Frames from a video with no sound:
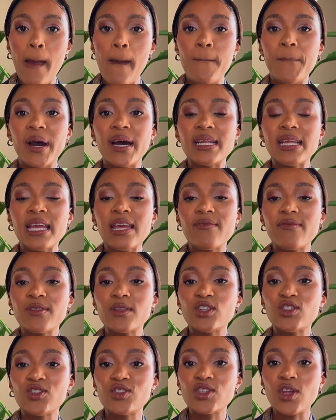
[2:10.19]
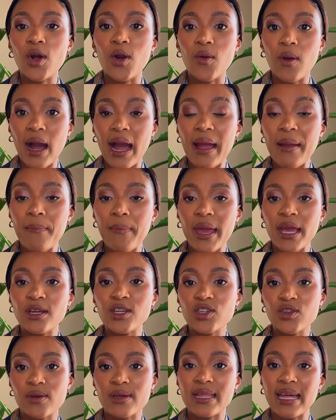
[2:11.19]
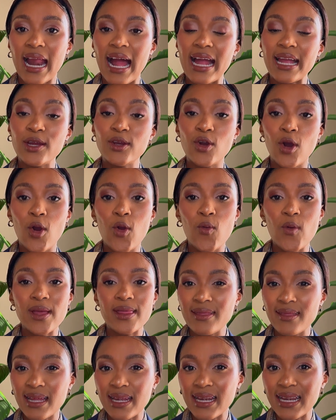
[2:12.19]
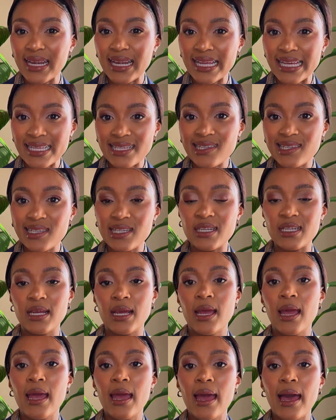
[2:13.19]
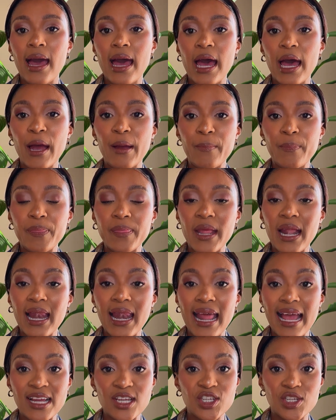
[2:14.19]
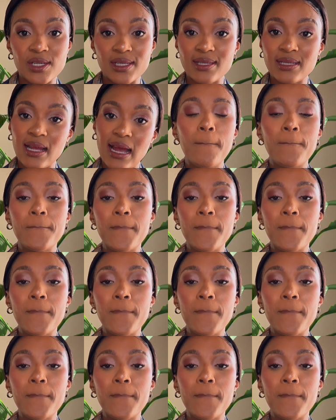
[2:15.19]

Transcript: but even so I make sure that I go with the least lashes.